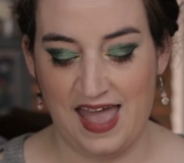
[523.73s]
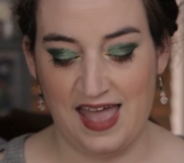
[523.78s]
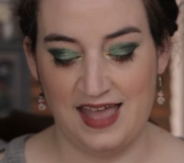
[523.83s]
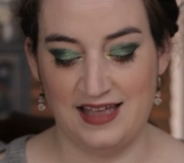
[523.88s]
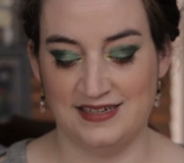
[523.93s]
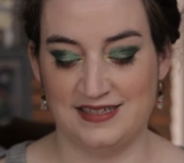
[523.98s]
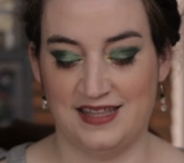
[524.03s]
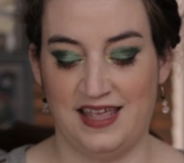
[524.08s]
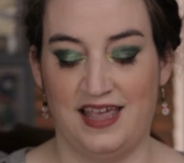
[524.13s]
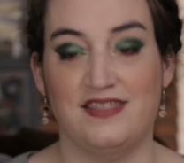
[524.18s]

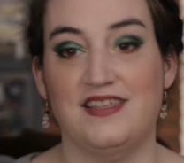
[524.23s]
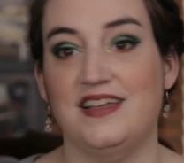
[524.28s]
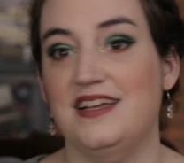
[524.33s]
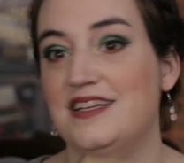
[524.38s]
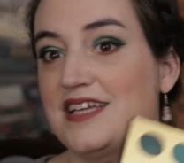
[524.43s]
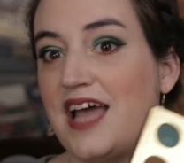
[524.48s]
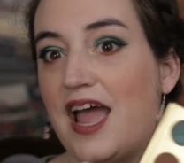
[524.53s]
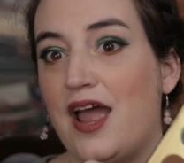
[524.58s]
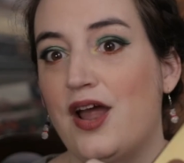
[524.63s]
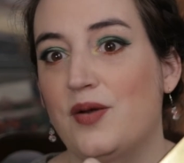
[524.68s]
And like the
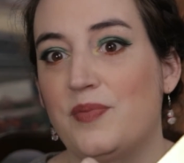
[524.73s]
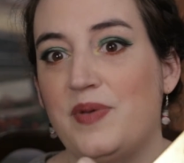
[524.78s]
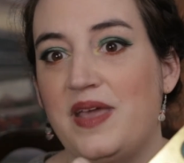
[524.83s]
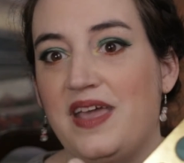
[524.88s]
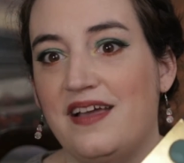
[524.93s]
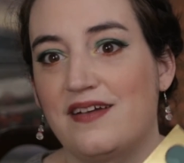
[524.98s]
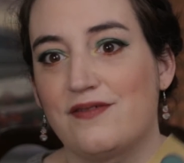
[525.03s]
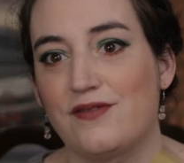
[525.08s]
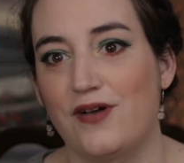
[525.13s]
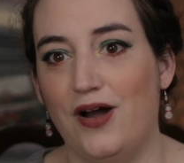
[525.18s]
entire
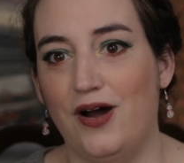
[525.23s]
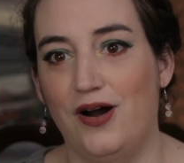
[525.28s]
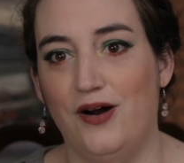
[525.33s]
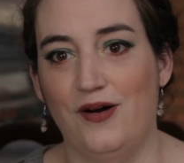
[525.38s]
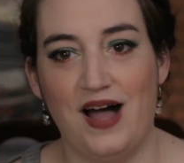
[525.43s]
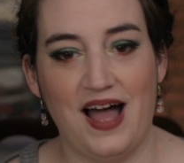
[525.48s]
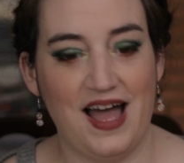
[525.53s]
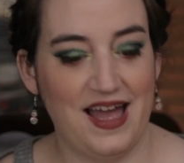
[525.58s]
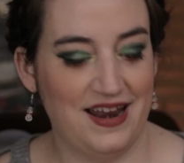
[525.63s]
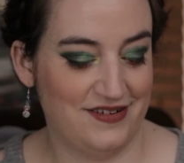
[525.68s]
pink
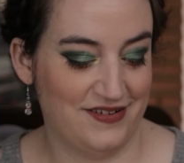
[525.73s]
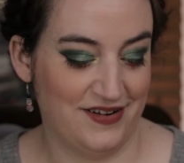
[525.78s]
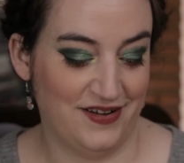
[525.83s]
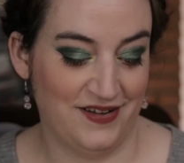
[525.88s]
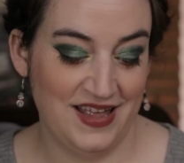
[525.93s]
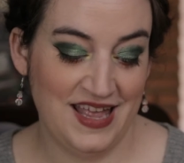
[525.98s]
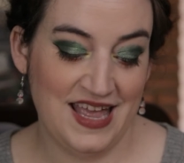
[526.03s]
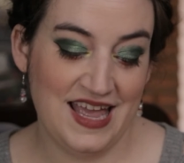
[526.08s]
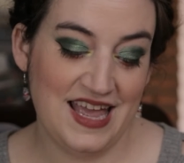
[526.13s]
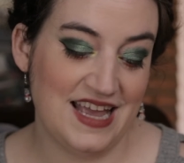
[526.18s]
row, I don't know,
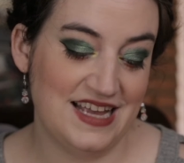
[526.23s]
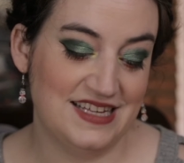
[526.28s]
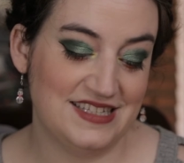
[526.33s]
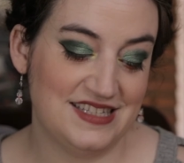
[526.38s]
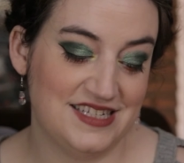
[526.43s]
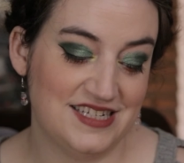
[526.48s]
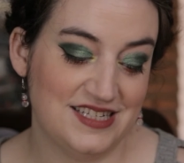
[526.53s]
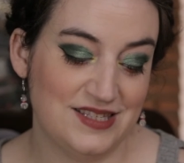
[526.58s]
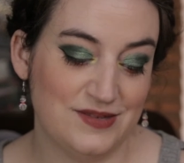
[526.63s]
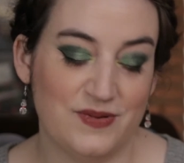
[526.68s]

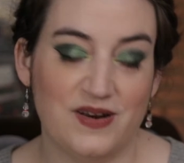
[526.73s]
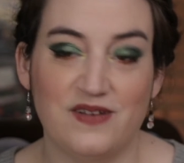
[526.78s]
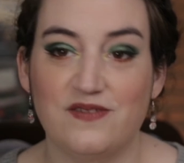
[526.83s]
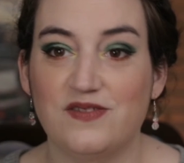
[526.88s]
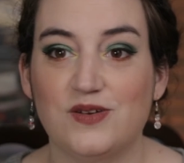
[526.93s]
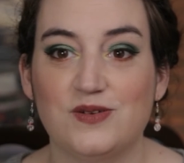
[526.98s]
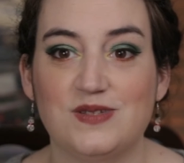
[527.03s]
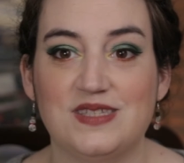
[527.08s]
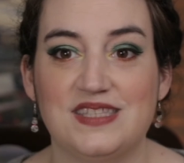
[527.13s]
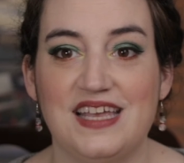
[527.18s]
it's just one
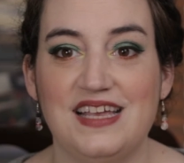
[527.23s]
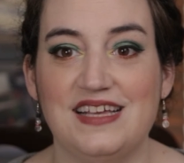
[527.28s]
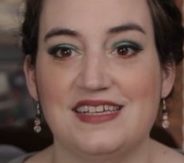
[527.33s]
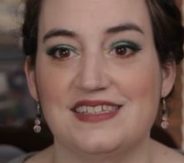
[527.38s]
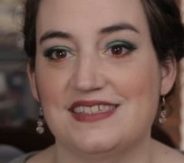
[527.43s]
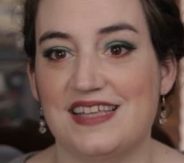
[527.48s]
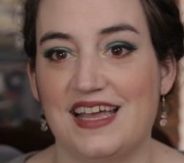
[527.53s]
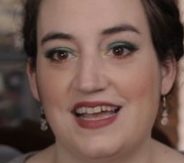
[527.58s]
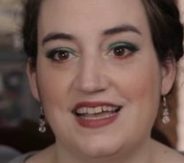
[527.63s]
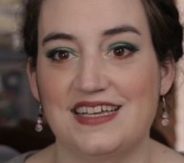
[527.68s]
of those
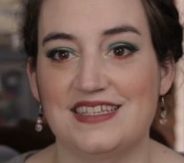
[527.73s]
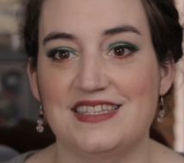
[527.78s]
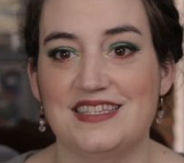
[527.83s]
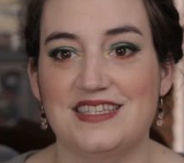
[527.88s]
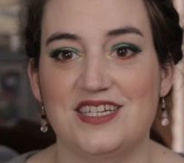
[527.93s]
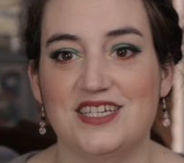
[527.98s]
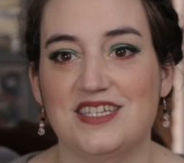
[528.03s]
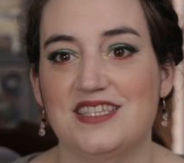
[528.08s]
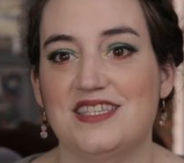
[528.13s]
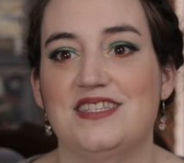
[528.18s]
things, like
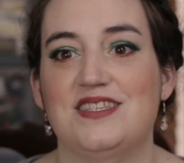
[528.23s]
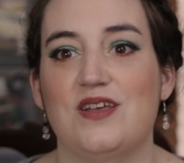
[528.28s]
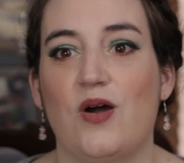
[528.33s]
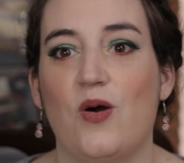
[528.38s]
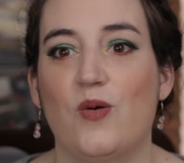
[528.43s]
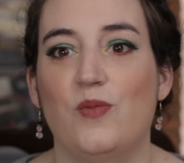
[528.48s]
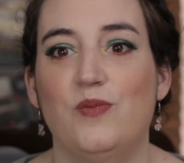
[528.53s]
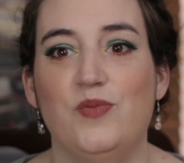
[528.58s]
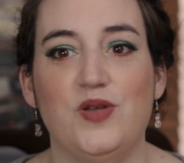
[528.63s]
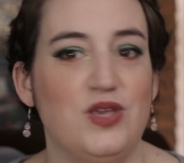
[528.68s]
it's just
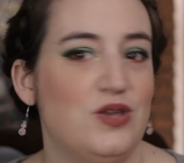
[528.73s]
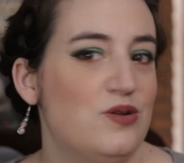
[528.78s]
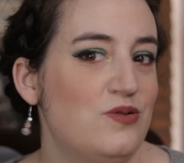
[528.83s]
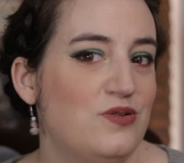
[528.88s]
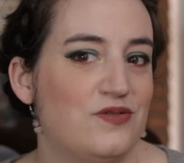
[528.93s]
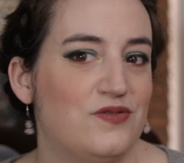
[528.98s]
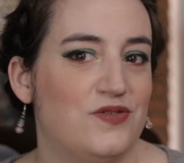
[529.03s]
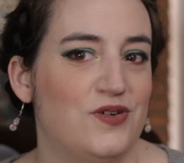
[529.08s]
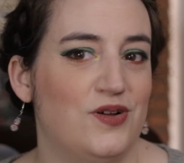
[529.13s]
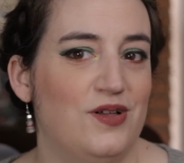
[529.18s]
so
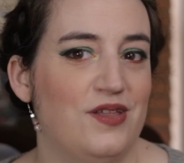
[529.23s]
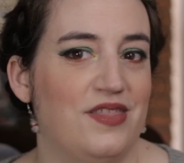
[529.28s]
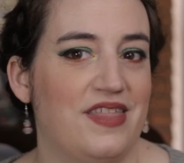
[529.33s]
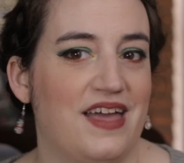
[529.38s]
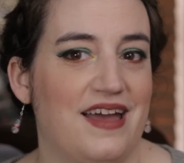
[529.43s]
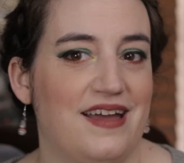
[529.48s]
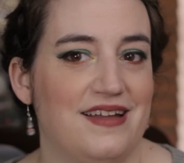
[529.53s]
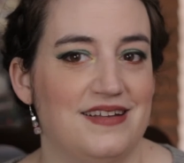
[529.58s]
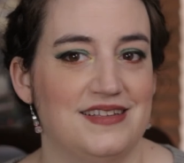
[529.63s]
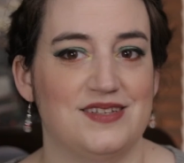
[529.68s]
beautiful
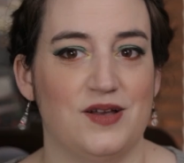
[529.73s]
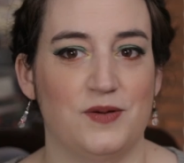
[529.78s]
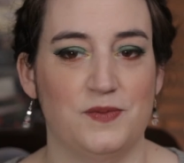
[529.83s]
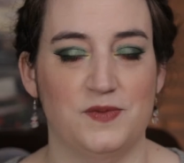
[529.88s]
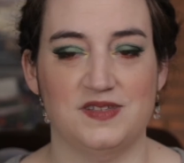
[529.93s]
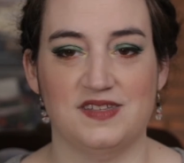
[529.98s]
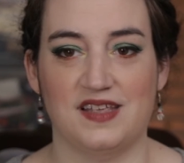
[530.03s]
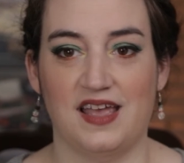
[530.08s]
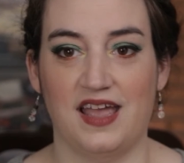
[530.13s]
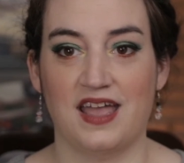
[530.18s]
that it's
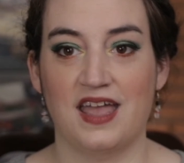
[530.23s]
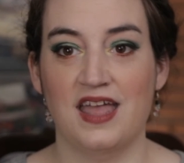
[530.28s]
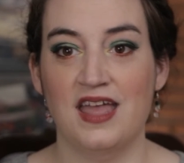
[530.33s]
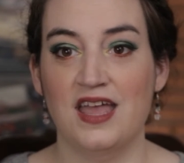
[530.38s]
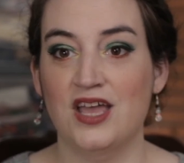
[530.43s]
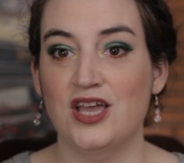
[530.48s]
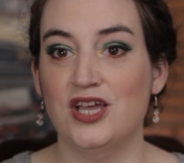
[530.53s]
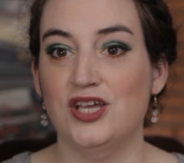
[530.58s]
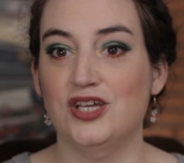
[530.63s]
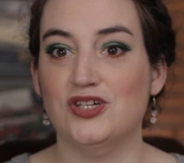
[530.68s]
almost like,
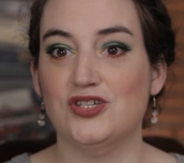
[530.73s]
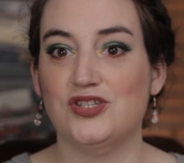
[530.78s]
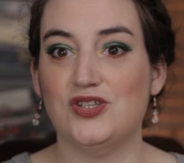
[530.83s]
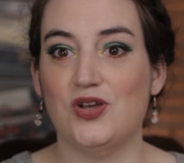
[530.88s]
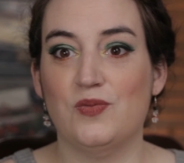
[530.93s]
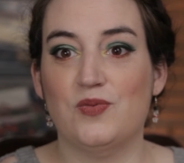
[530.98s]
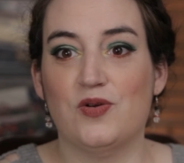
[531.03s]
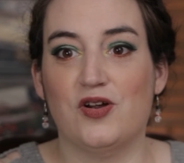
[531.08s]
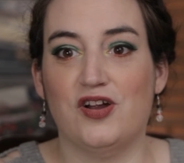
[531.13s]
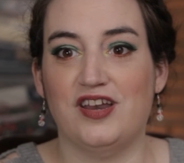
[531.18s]
you're
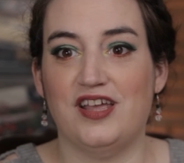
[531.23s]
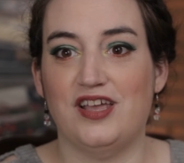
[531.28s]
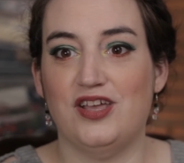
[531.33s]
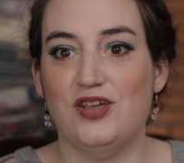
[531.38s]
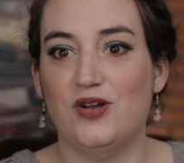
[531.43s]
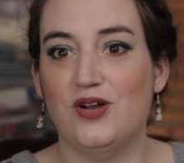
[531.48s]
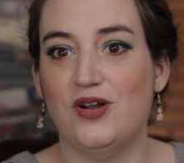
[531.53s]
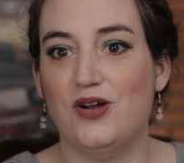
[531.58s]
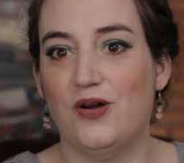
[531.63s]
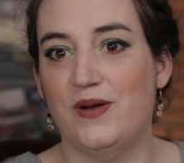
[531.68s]
so pretty,
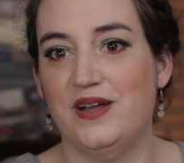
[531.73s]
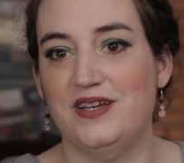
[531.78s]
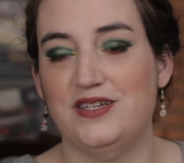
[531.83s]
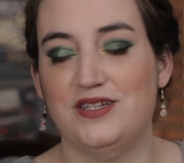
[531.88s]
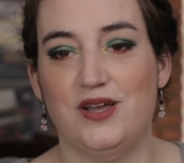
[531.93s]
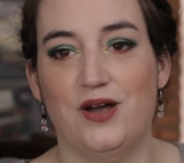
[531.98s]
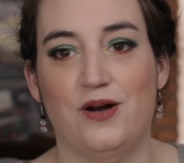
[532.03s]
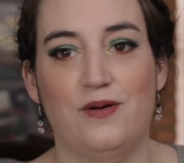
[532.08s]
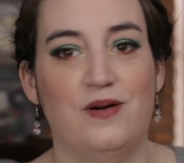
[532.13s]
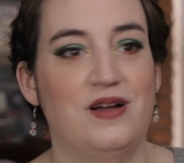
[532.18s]
you're going
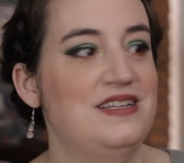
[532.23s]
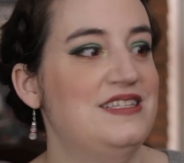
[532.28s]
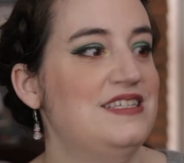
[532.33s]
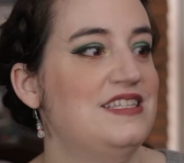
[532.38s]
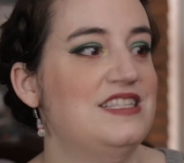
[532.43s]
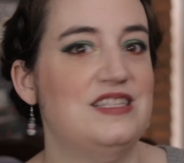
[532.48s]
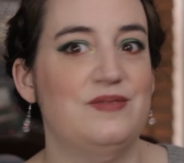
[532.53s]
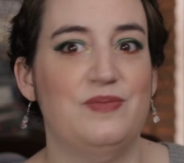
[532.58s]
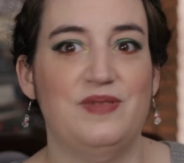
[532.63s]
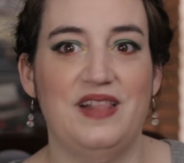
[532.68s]
to go on
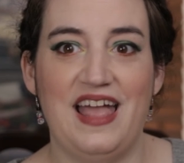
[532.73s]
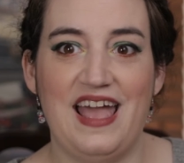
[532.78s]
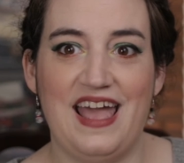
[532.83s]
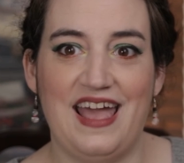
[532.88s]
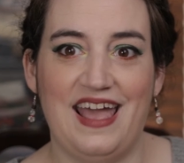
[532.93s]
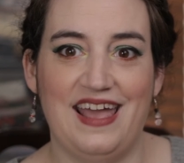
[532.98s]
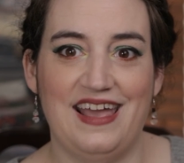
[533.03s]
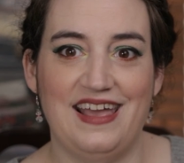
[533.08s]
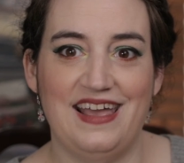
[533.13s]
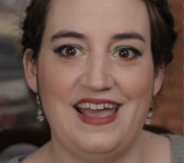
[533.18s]

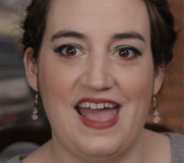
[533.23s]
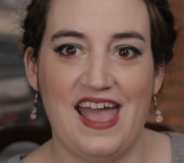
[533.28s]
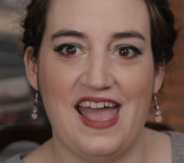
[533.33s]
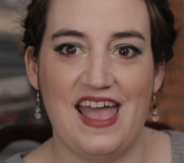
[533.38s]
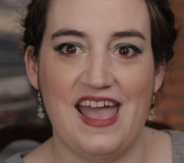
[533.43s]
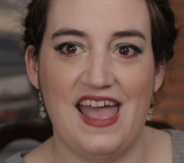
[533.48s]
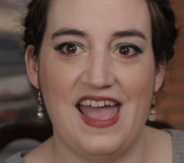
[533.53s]
display